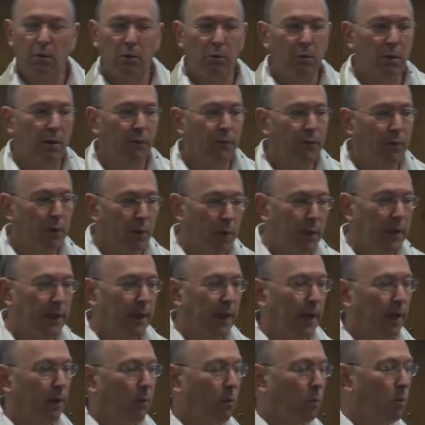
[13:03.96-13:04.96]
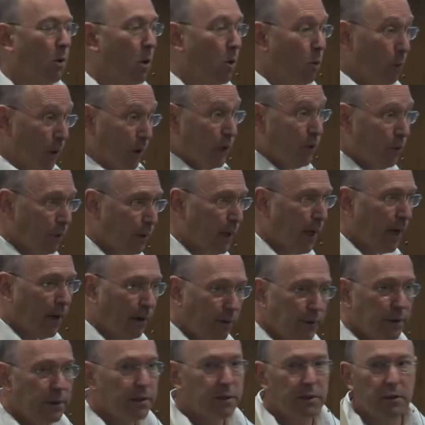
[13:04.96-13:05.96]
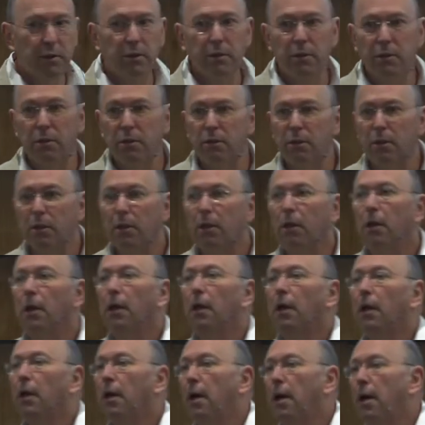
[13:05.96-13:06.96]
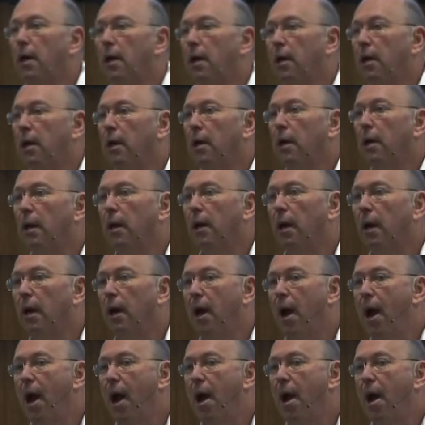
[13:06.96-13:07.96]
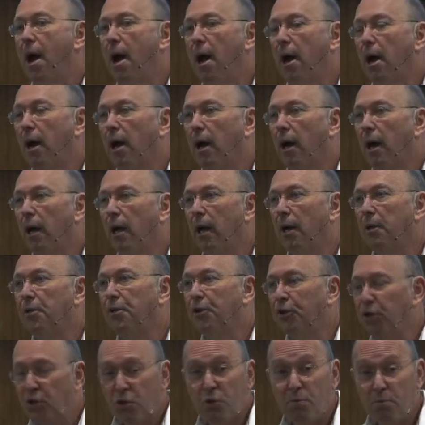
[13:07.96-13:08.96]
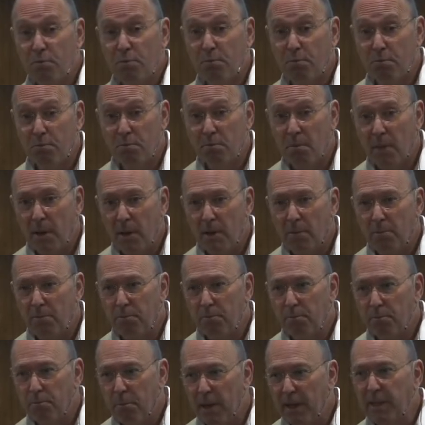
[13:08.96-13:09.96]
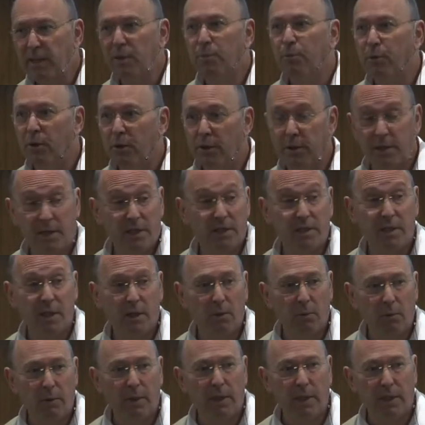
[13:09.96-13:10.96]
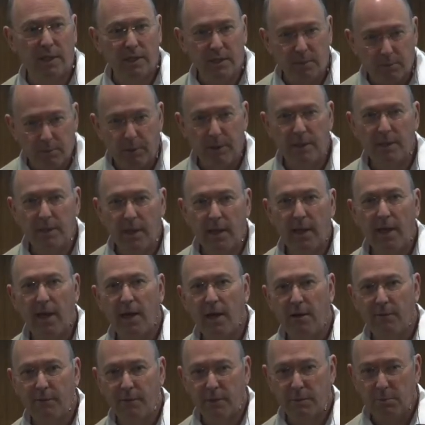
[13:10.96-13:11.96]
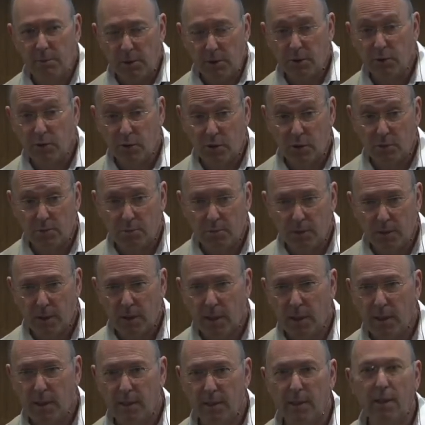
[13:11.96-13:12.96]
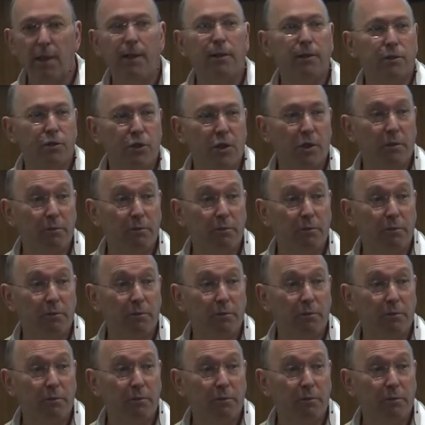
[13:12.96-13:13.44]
if you look at what we do in our institute, uh, the two ma major priorities that we expressly have is mentorship and culture.